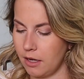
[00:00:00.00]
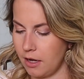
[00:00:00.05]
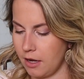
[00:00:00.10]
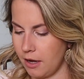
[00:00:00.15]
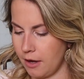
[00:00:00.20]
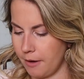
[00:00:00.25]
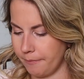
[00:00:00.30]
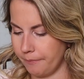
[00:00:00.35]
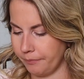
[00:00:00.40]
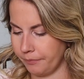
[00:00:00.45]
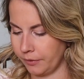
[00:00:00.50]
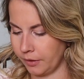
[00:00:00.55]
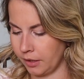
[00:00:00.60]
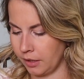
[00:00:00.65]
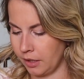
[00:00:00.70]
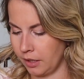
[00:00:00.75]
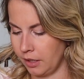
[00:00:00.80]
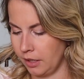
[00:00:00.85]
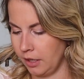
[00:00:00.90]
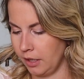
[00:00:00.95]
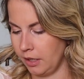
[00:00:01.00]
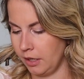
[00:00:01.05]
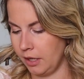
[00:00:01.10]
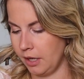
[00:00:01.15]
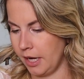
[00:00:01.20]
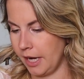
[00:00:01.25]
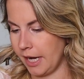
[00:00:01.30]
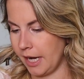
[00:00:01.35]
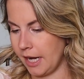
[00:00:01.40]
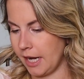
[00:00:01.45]
Um,
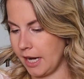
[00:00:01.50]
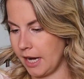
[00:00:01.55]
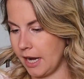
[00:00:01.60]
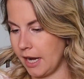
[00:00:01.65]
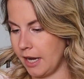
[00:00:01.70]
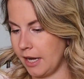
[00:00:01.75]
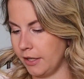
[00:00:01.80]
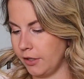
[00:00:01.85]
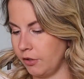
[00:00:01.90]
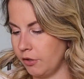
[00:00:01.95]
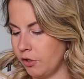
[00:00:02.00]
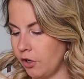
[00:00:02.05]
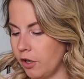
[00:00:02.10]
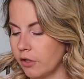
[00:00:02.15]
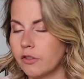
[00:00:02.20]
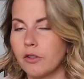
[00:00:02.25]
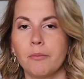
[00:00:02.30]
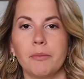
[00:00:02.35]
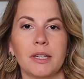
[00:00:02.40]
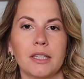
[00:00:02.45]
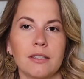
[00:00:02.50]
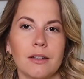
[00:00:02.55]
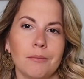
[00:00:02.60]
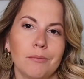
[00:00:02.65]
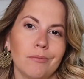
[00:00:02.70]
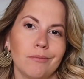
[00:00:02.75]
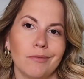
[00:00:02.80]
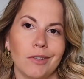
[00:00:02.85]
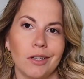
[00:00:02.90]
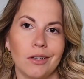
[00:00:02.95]
and you can also mix
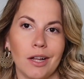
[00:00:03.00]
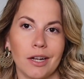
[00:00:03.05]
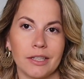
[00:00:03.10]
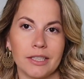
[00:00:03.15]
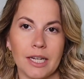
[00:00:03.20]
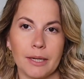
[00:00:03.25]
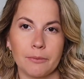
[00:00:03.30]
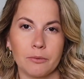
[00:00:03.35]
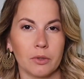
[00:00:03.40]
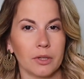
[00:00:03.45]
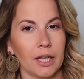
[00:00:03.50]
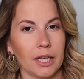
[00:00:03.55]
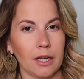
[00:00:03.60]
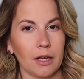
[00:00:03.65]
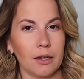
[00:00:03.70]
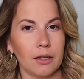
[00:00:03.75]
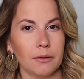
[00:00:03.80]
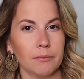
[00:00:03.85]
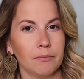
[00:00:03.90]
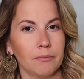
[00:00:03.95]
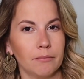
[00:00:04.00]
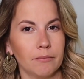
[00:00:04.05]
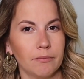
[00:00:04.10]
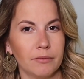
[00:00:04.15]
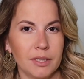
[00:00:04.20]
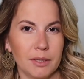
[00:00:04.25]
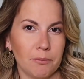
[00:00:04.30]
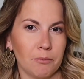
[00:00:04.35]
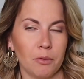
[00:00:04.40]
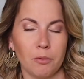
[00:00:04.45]
them a lot of times with like a
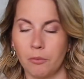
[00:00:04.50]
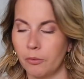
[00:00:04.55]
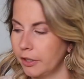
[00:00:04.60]
simple